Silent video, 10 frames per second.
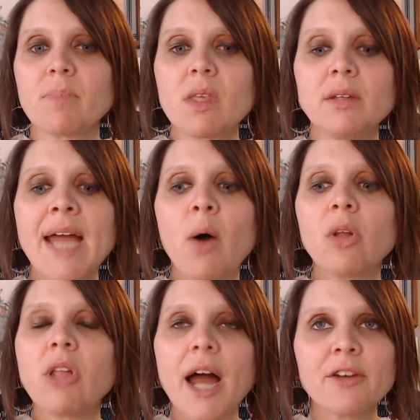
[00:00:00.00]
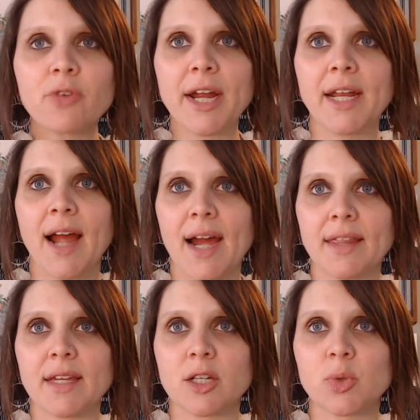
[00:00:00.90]
Now, a lot of writing, I
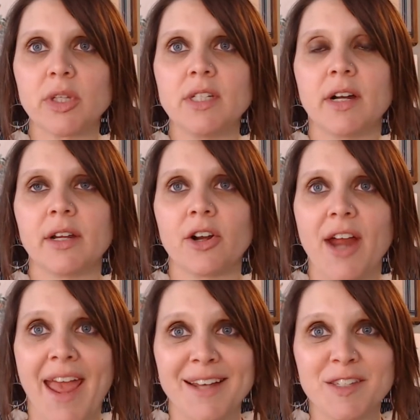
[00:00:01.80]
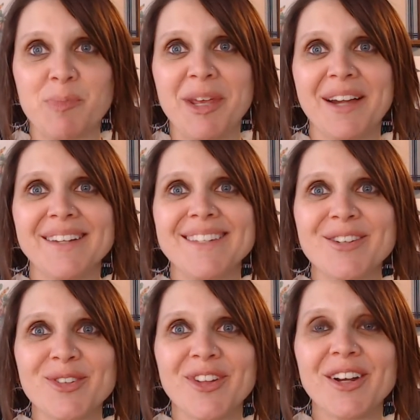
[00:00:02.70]
think, is really done in our heads because
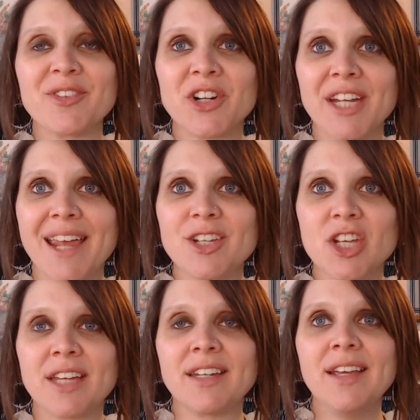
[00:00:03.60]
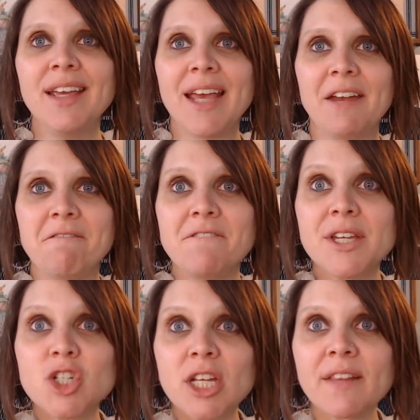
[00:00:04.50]
there's a lot of creation and
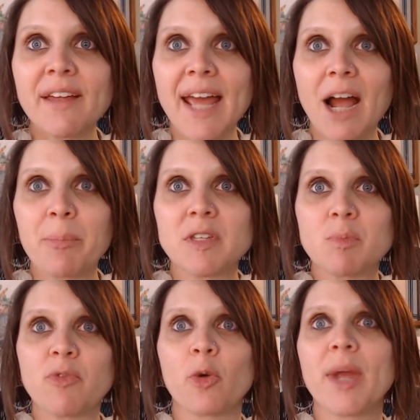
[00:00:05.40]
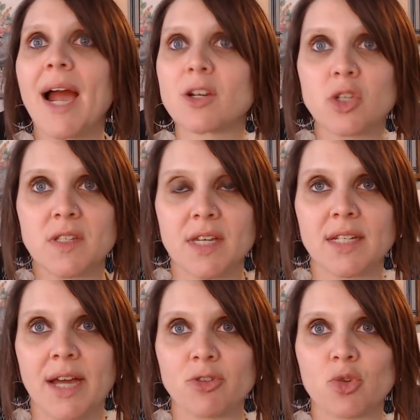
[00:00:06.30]
vision that happens before we actually sit
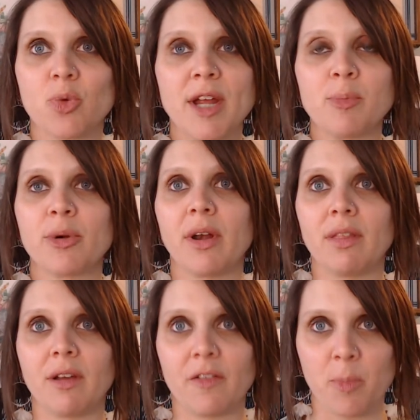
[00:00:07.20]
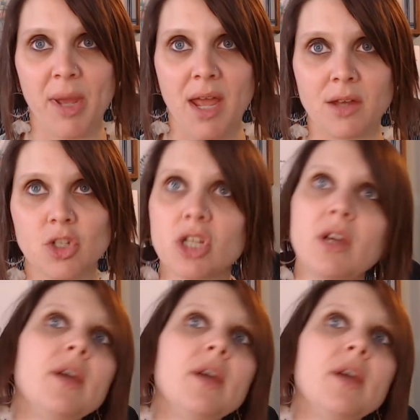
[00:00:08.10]
down to write and put anything on the page.